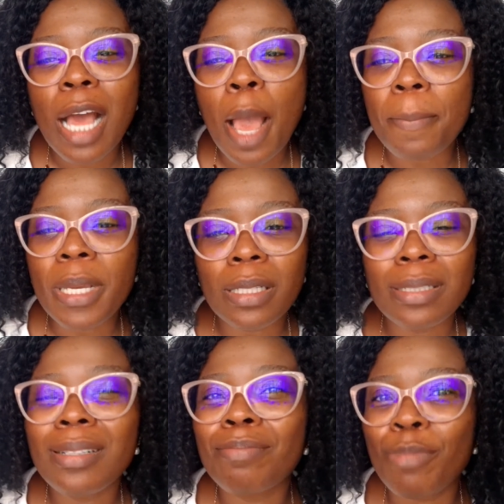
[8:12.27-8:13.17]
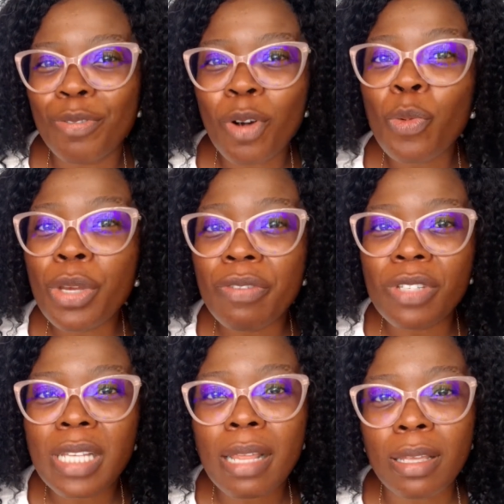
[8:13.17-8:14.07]
I mean, before we even
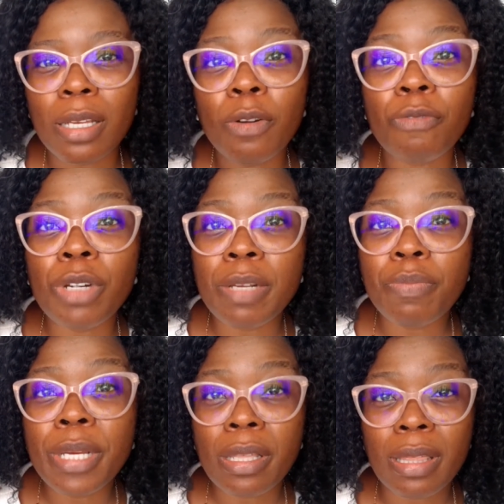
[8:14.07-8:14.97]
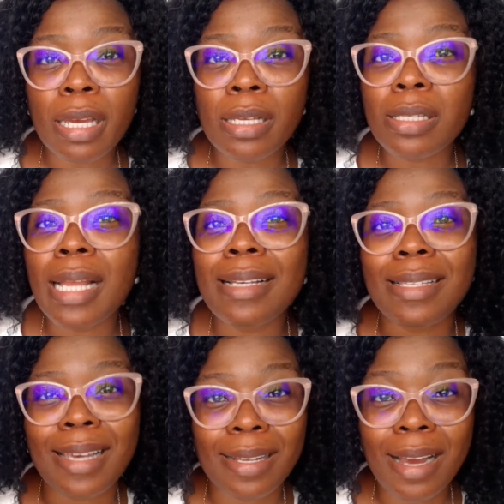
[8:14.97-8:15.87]
start thinking of really big things like
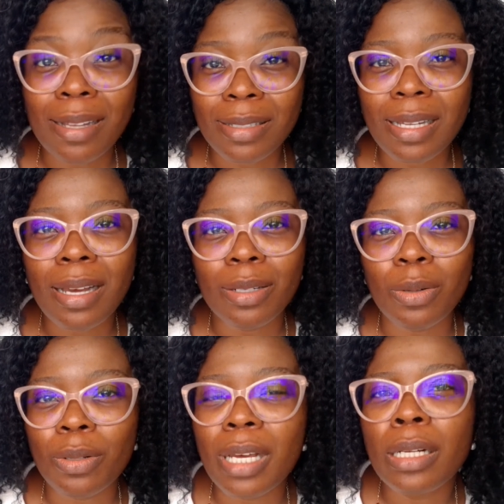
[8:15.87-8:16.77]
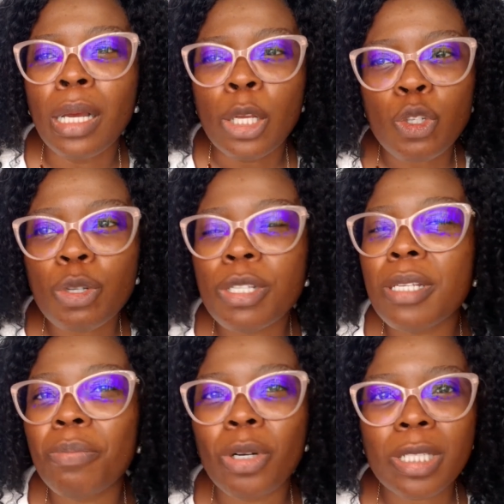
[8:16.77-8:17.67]
skin cancer and all that. So it's
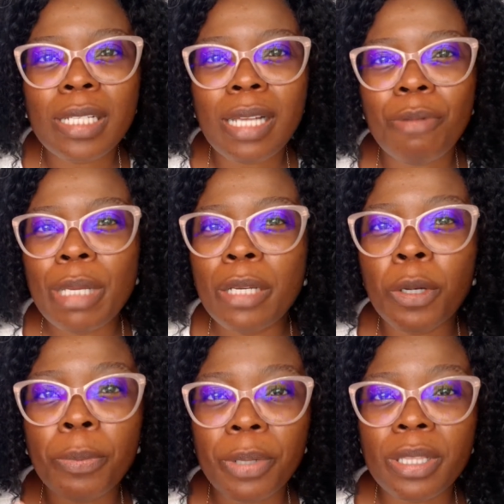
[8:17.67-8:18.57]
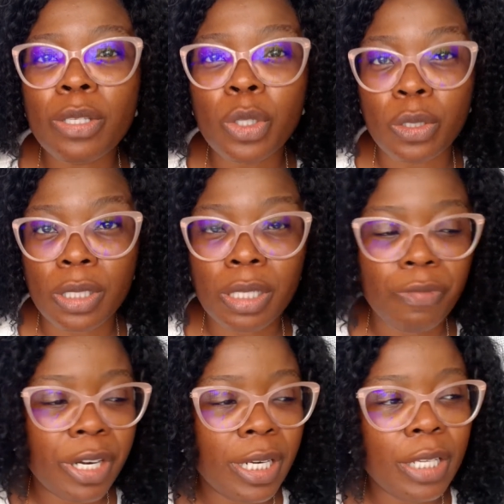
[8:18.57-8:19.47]
important that we incorporate the
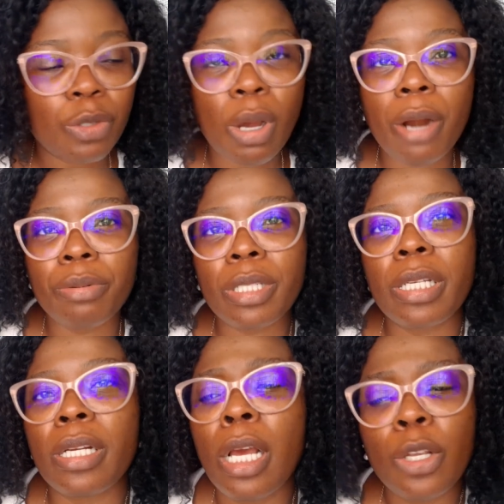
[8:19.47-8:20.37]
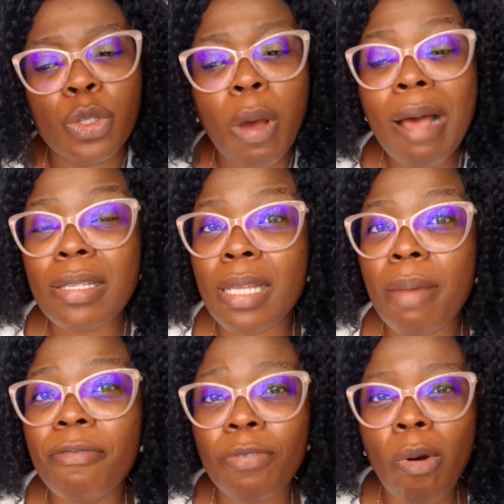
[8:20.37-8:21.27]
sunscreen into our routine. So our
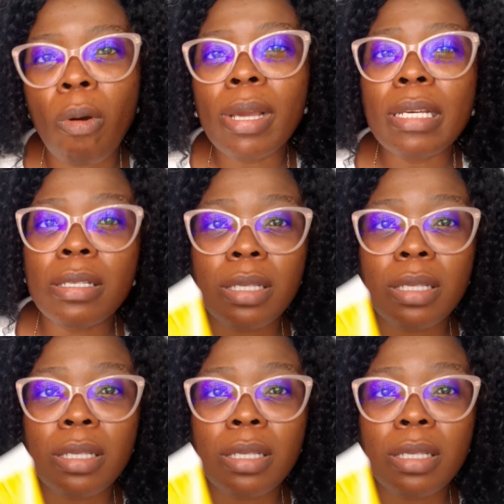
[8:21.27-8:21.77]
step 4 is